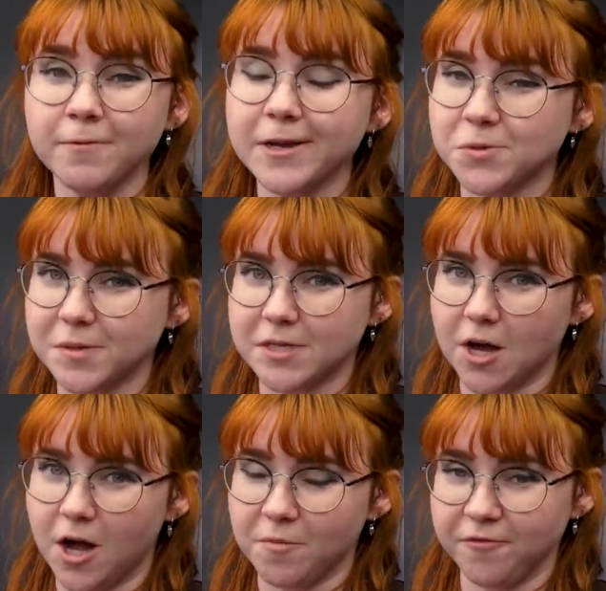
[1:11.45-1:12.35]
Retributor
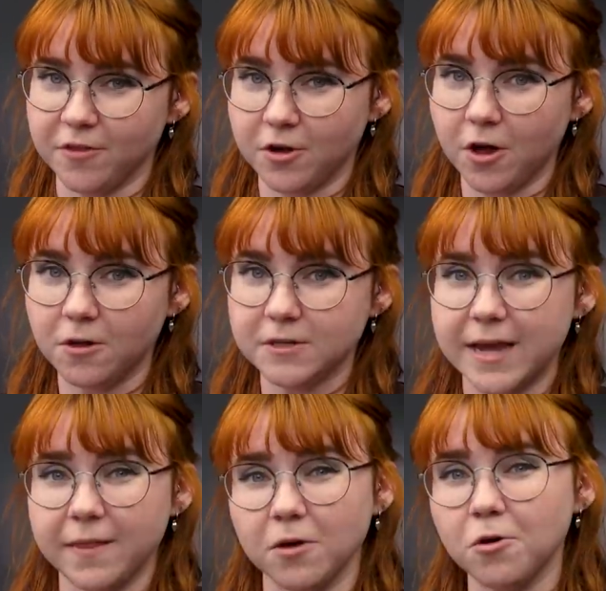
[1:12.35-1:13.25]
Armour for the gold,
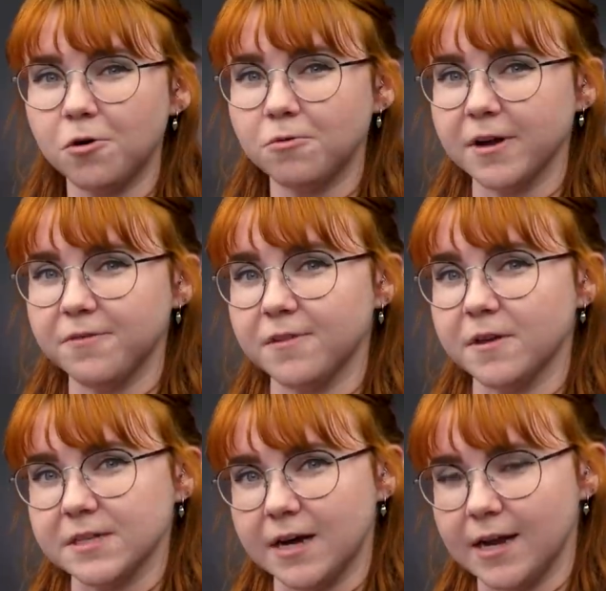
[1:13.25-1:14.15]
and then Corn Red for
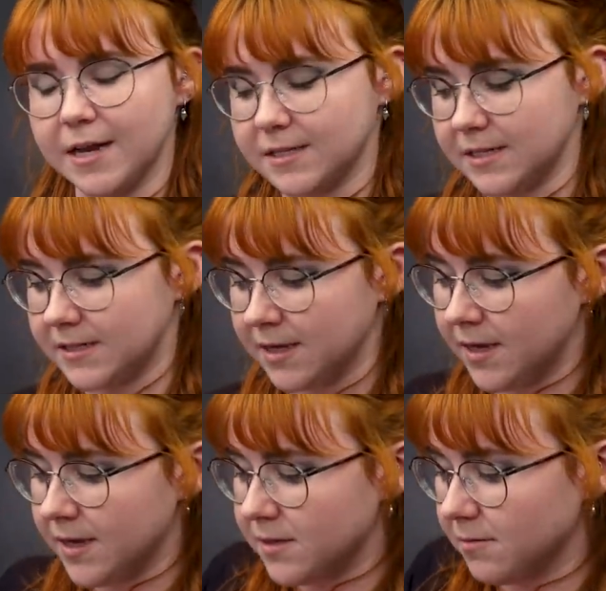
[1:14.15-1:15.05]
those eye lenses.
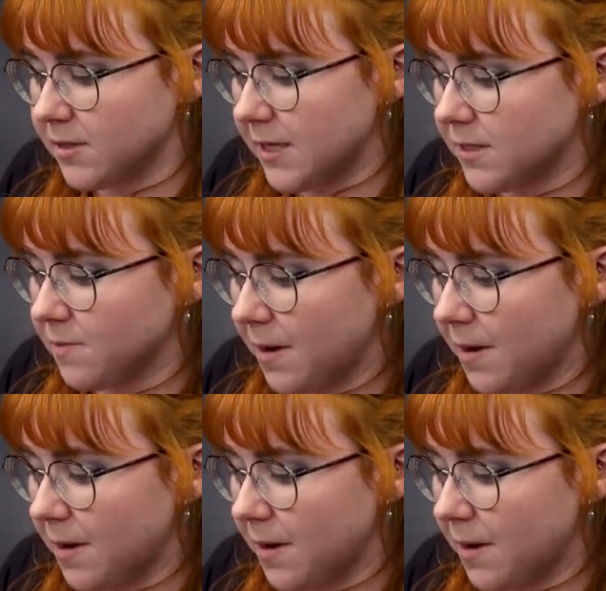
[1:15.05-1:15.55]
So I'm going to take some